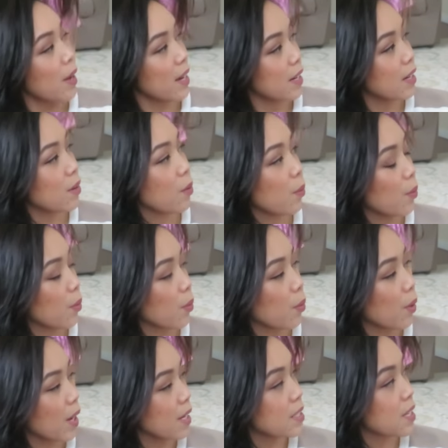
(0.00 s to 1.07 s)
when
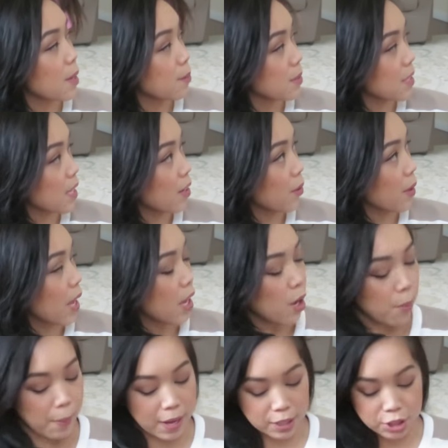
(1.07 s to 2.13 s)
quiet time is done. Okay,
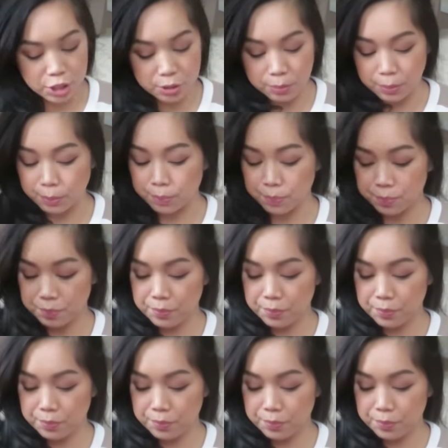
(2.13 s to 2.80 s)
go back to your room.